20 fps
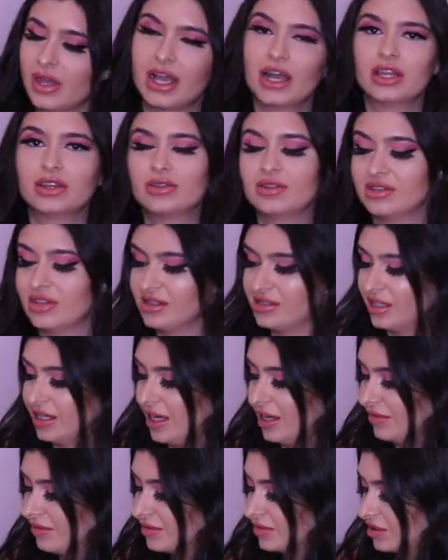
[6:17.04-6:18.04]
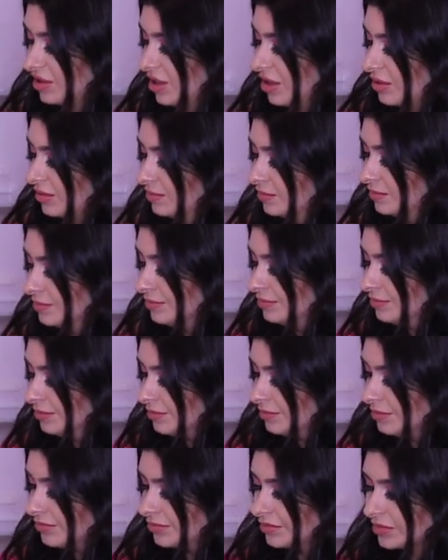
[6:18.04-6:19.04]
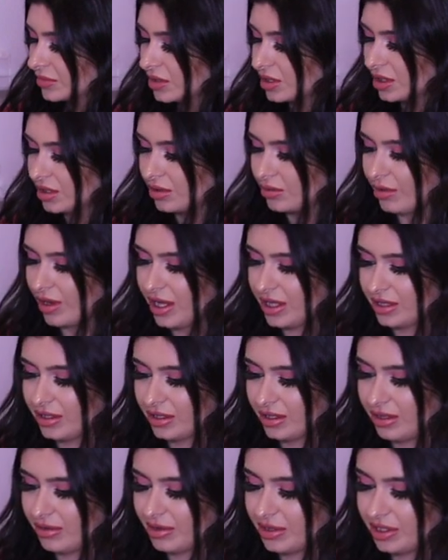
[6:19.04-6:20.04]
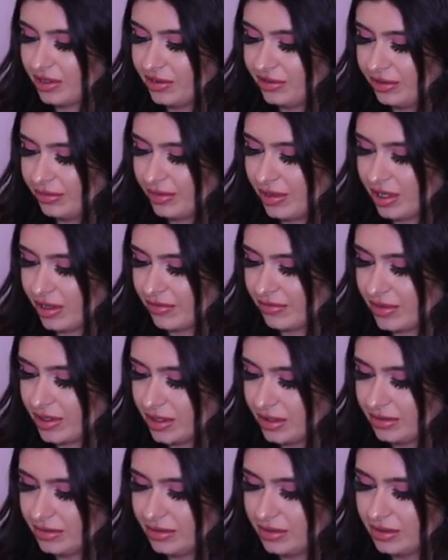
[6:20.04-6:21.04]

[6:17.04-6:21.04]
I got those as a gift, so... A while ago, but they're super comfy.